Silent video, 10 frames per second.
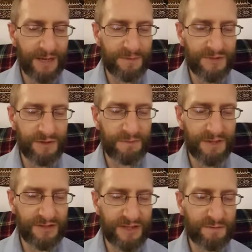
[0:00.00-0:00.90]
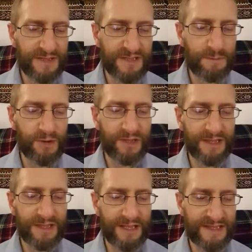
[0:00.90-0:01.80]
Should have been
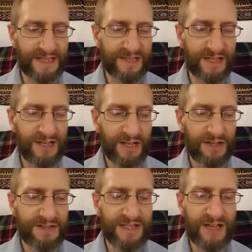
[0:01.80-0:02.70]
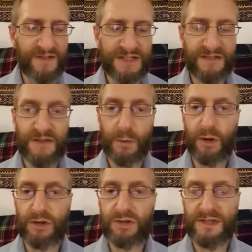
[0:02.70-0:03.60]
spoken as either the surface of the
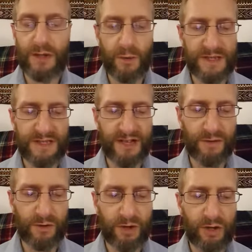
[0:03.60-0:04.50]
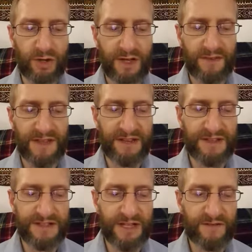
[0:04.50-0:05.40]
water is always level, or that the
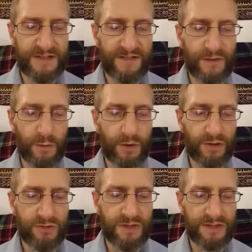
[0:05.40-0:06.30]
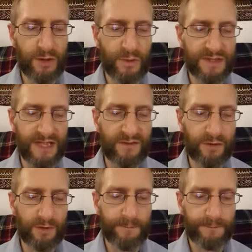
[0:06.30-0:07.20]
surface of the water is always level.